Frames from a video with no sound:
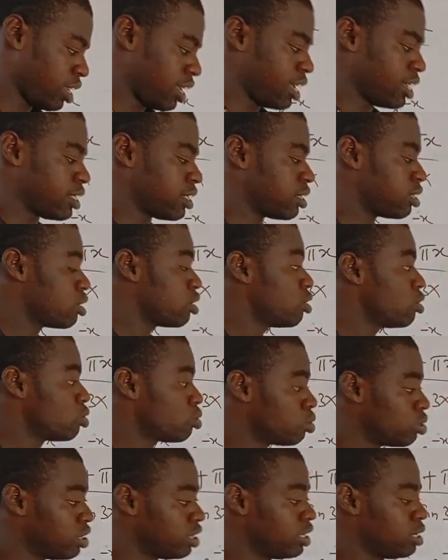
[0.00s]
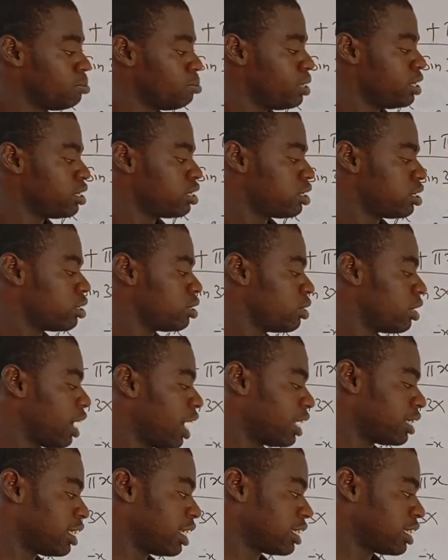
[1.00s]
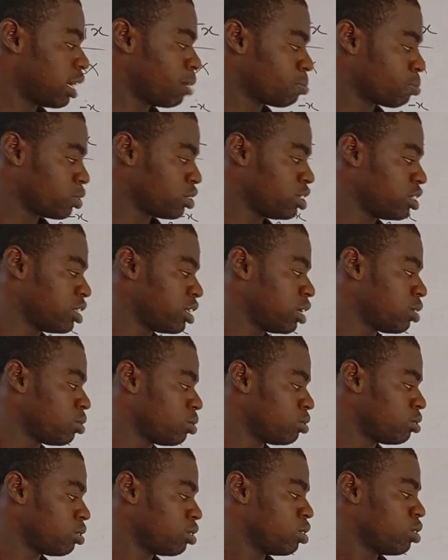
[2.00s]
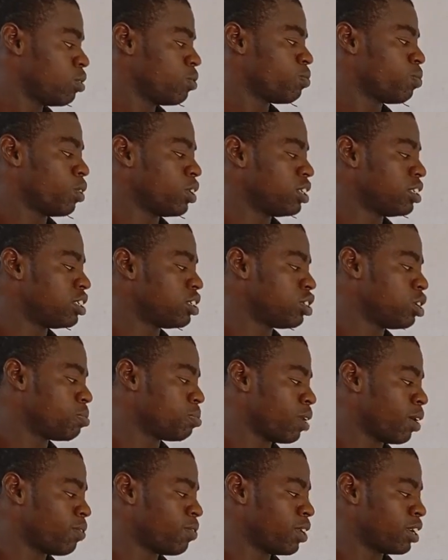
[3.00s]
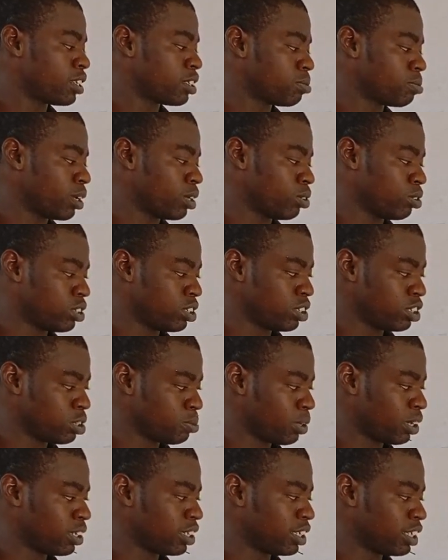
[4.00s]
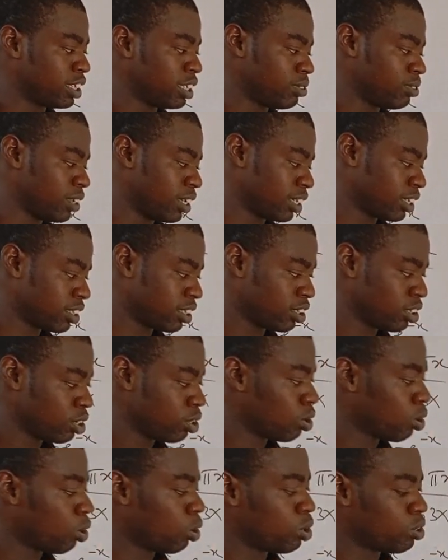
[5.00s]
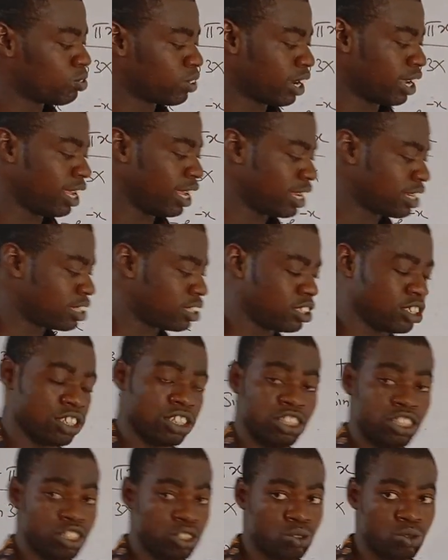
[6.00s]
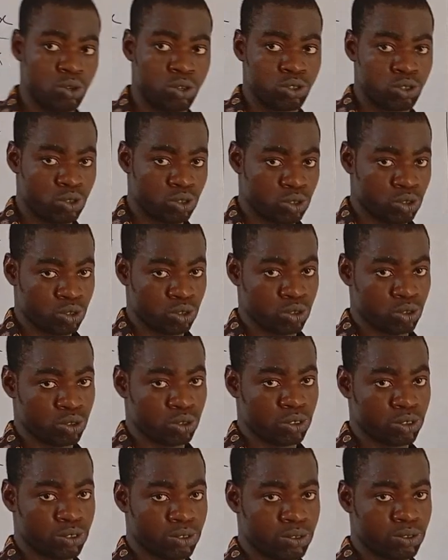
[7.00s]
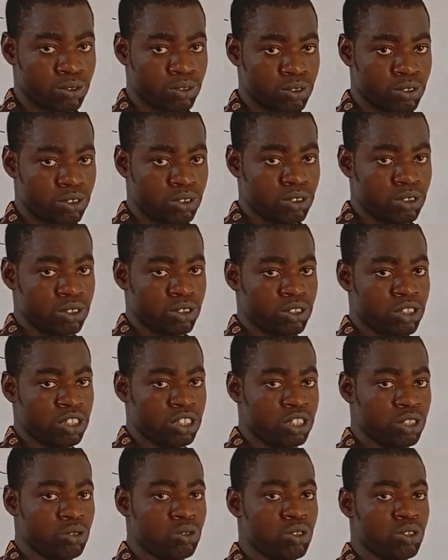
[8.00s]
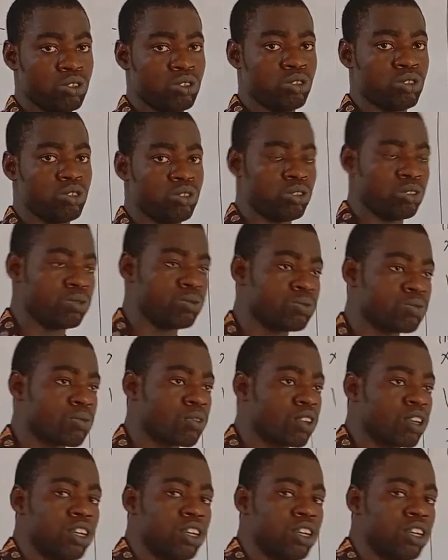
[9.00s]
Yes. So the limit as x approaches 0 for e raised to the power of x minus e raised to the power of negative x all over x is equal to 2. Is equal to 2.